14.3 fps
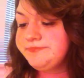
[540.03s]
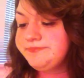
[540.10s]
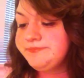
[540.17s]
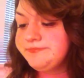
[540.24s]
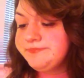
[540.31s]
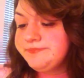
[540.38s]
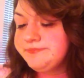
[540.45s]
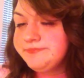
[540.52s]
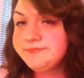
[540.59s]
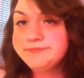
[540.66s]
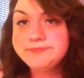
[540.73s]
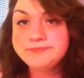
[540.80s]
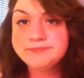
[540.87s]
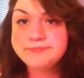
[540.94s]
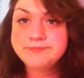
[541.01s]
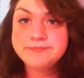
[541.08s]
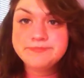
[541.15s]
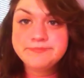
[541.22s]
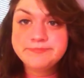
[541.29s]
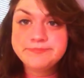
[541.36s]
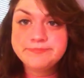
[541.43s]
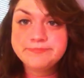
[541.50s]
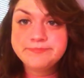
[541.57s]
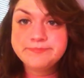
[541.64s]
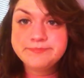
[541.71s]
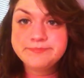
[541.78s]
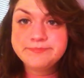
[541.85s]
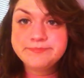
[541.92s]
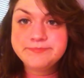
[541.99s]

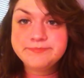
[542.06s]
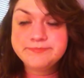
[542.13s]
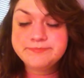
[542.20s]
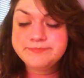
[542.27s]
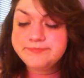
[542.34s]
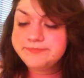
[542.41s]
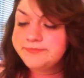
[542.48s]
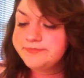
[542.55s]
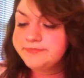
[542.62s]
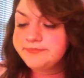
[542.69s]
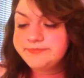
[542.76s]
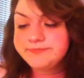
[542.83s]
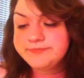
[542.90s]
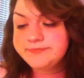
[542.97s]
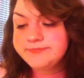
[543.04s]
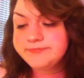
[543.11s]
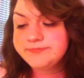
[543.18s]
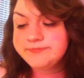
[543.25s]
[no speech]